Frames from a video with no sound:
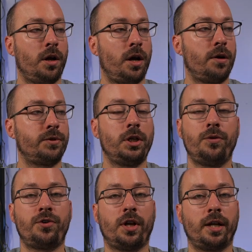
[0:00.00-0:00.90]
After
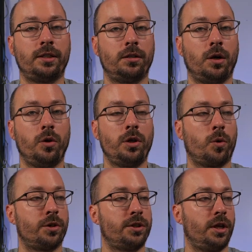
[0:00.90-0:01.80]
you've selected all the
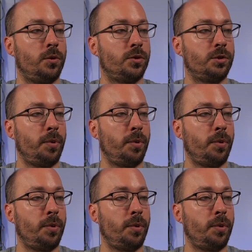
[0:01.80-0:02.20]
orders that you want to